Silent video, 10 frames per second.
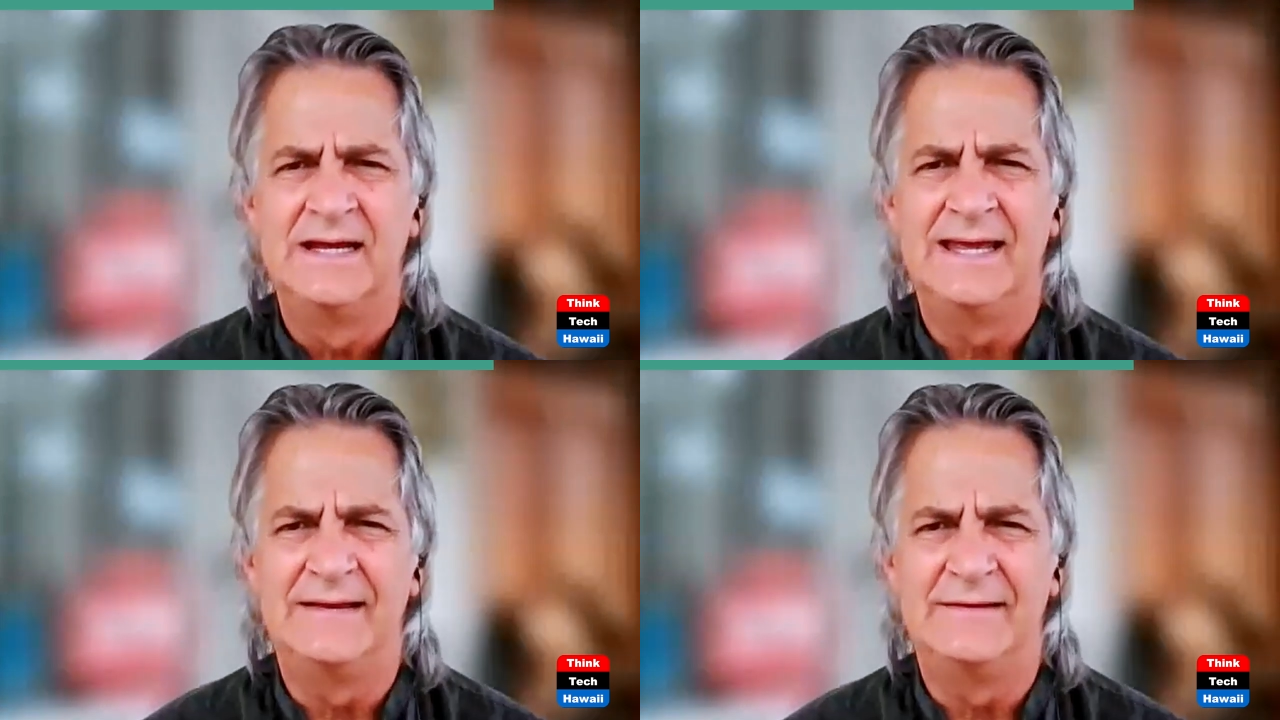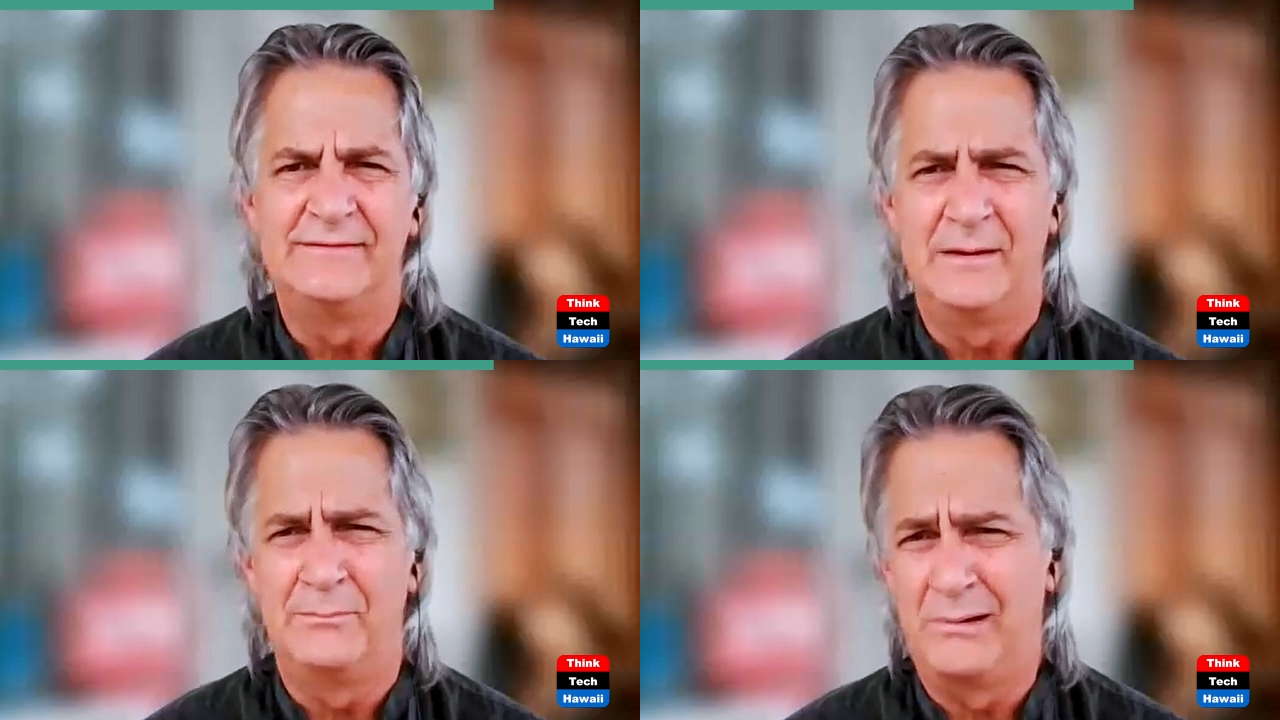and
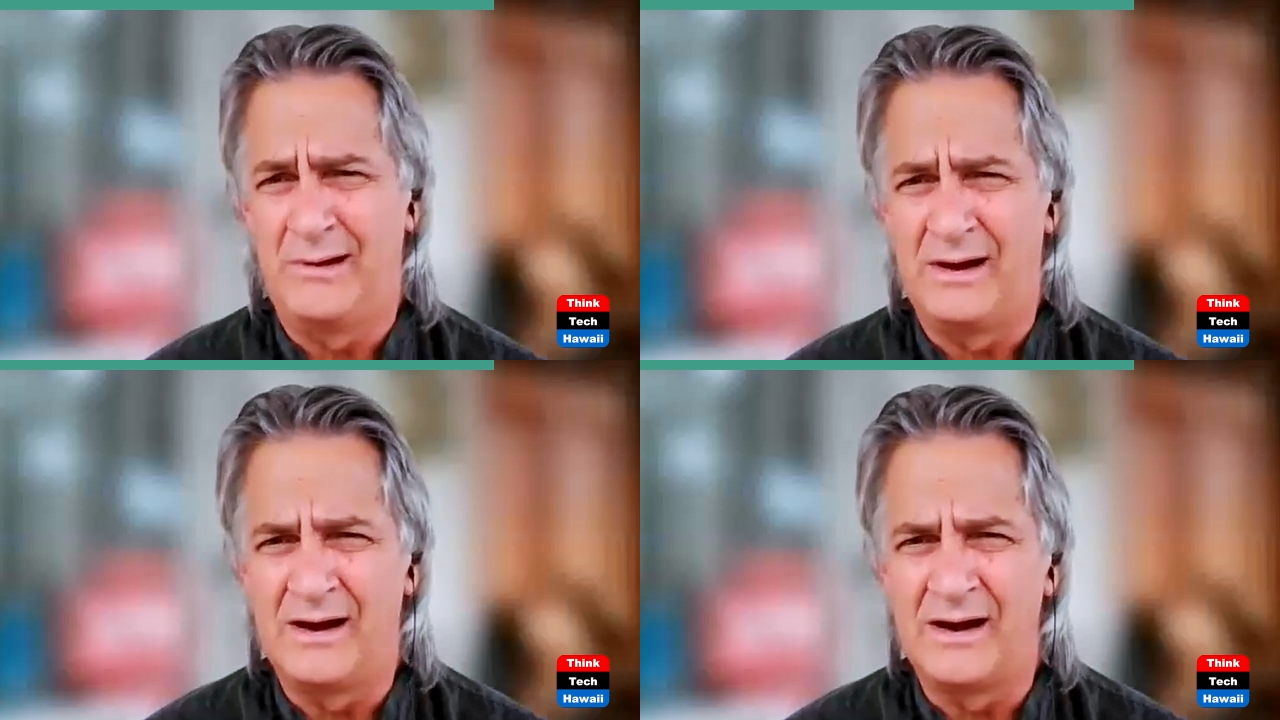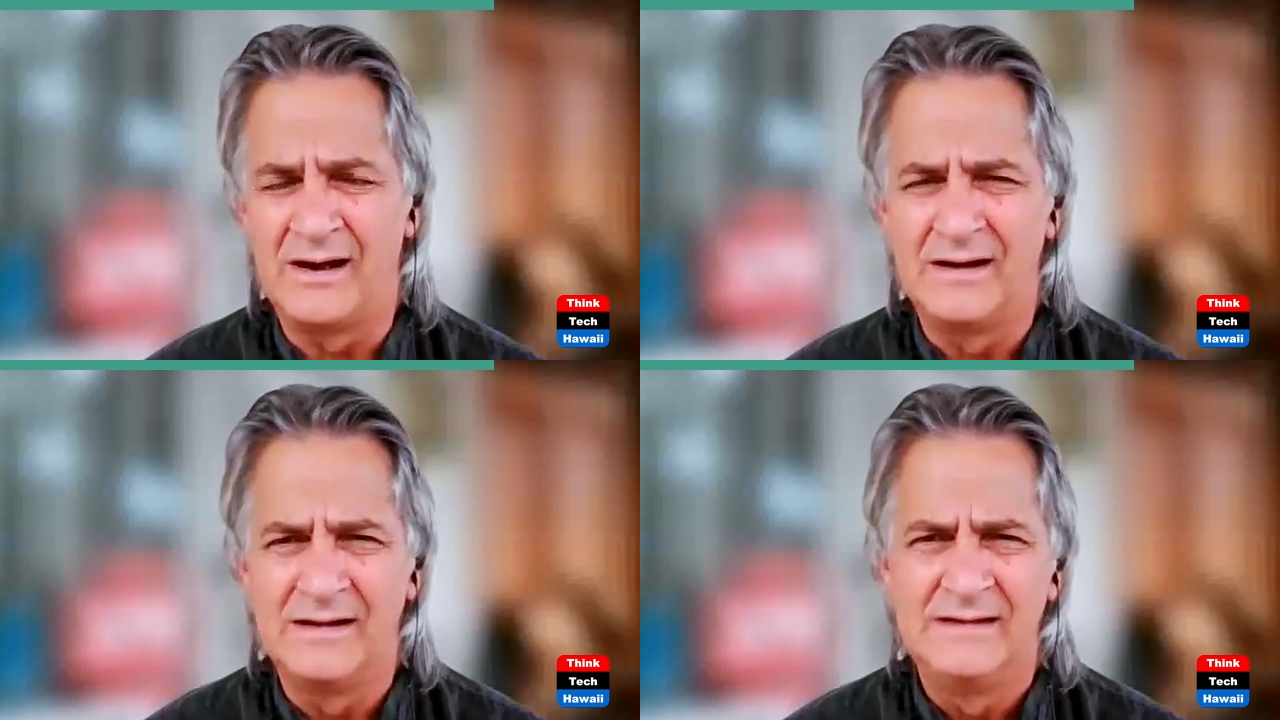
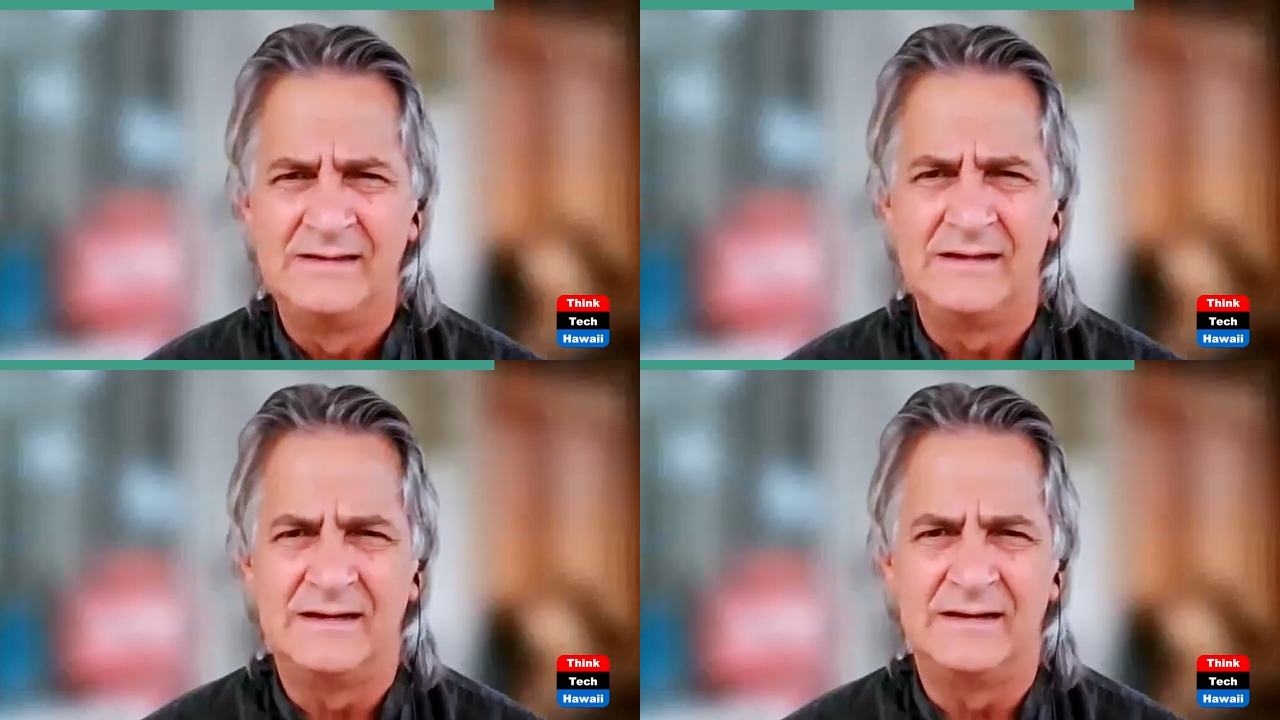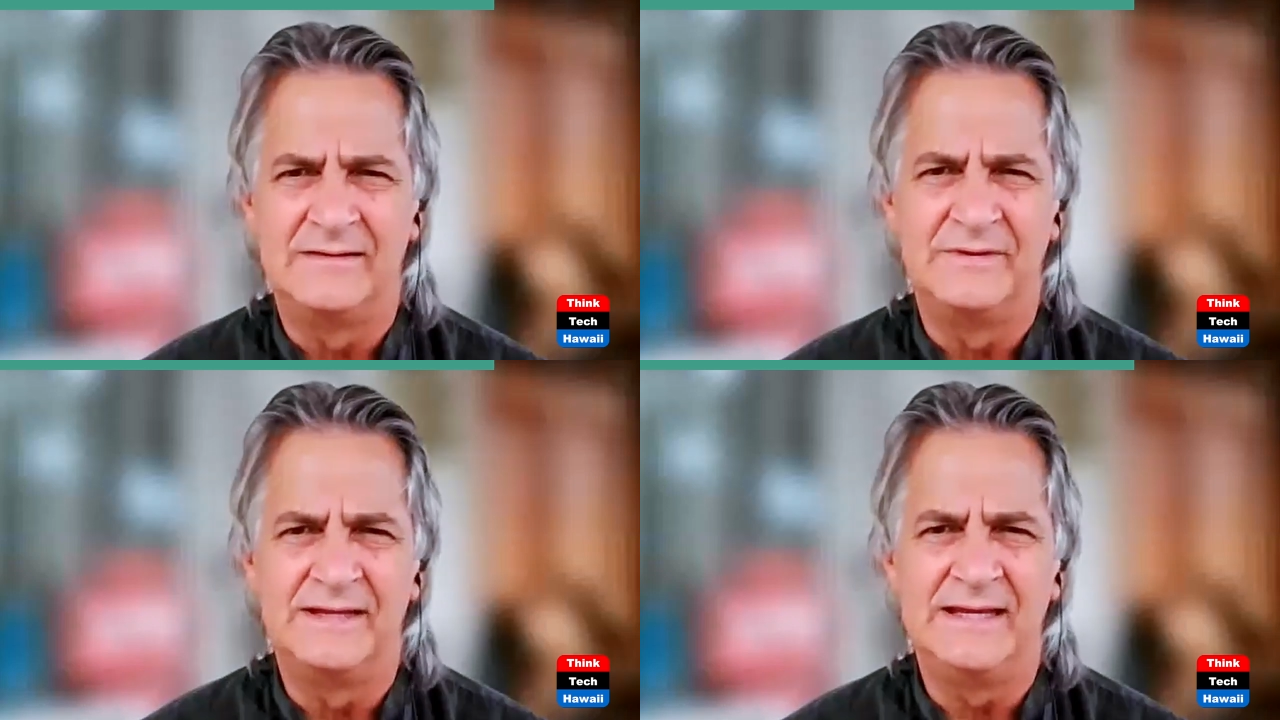subpar
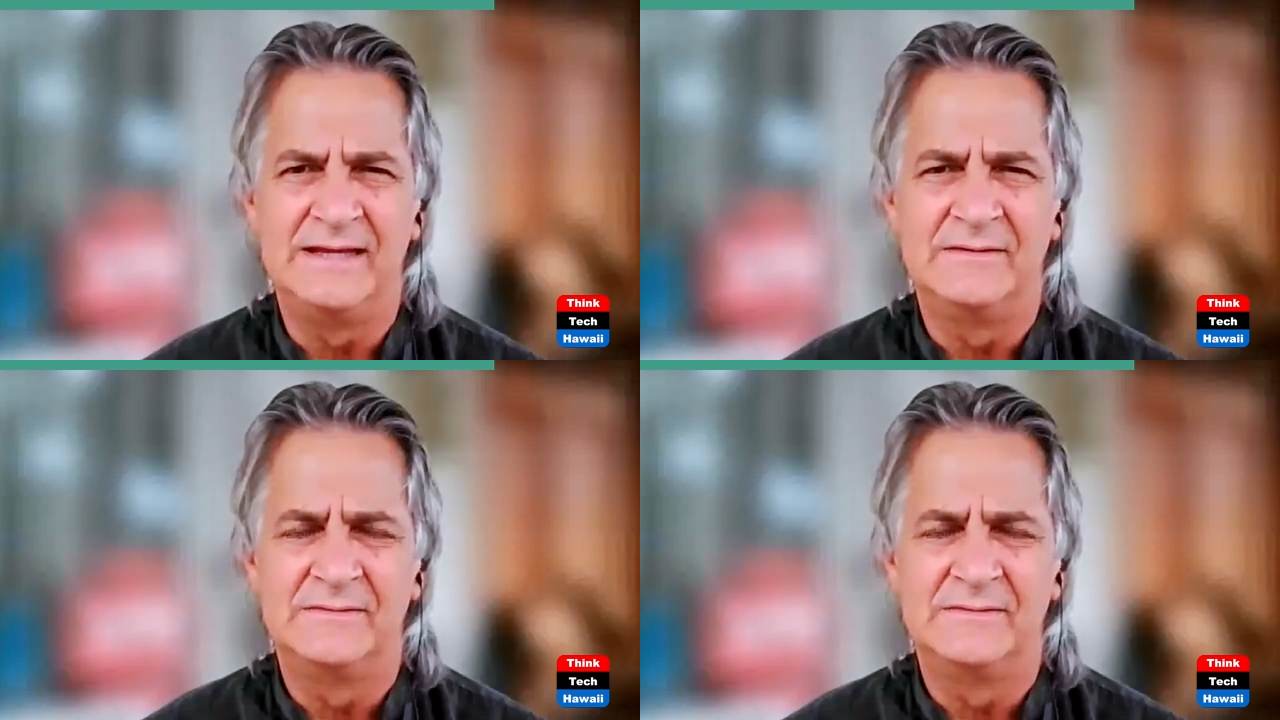uh, the